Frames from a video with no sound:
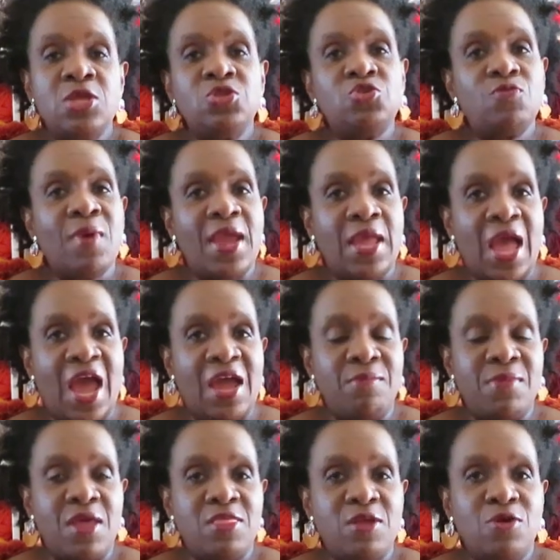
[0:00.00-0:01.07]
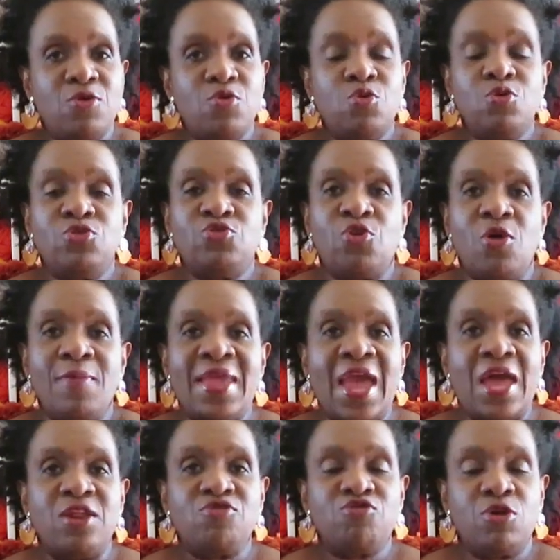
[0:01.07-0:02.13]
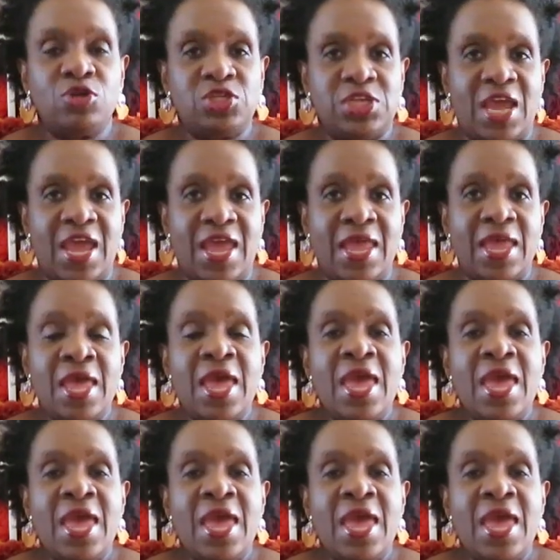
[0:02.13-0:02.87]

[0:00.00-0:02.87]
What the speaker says: To my godmother, who taught me how to crochet,